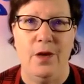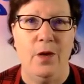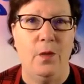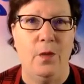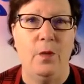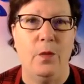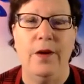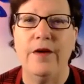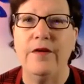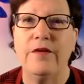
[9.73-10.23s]

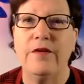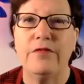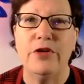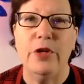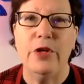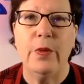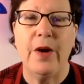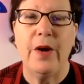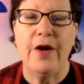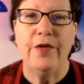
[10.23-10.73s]
Wherever
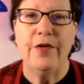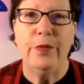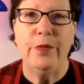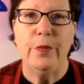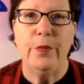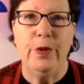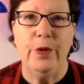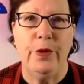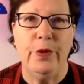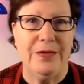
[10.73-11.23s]
you are in the
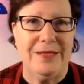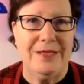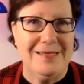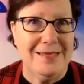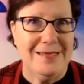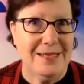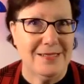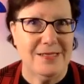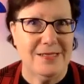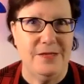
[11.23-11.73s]
world, it
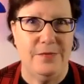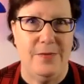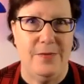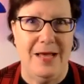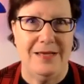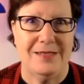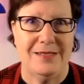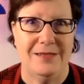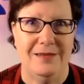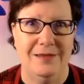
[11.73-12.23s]
doesn't
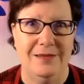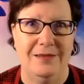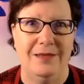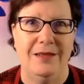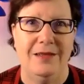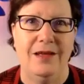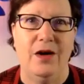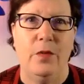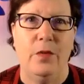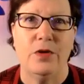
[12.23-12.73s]
matter.
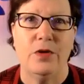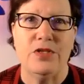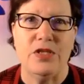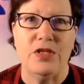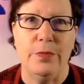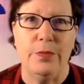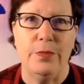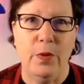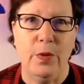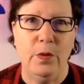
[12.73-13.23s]
What's
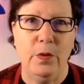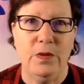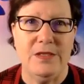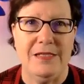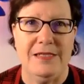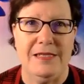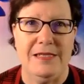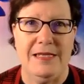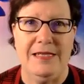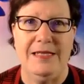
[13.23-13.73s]

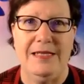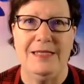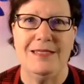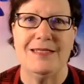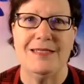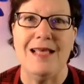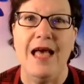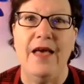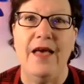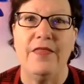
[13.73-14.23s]
important is
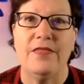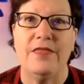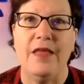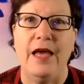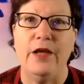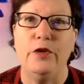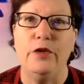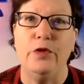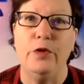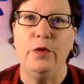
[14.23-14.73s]

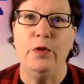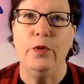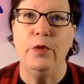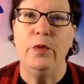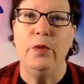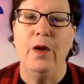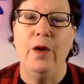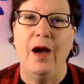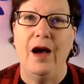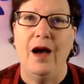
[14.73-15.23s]
that
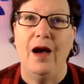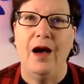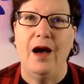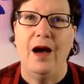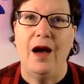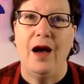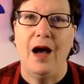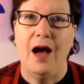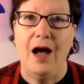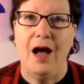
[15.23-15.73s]
you
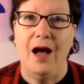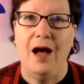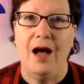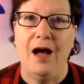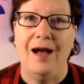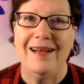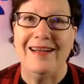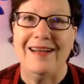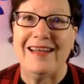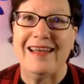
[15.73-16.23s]

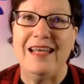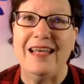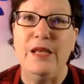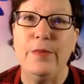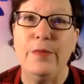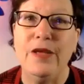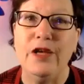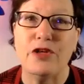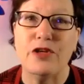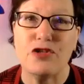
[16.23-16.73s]
are
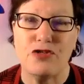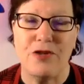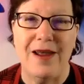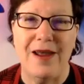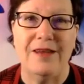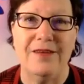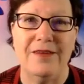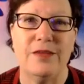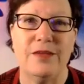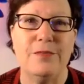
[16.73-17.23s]
keeping a track
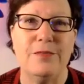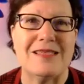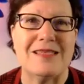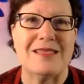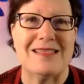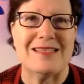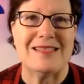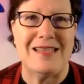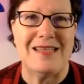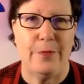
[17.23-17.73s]
of them
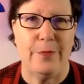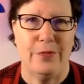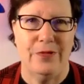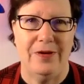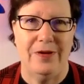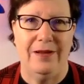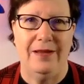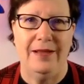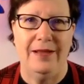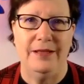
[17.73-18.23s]

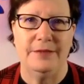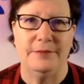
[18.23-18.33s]
separately.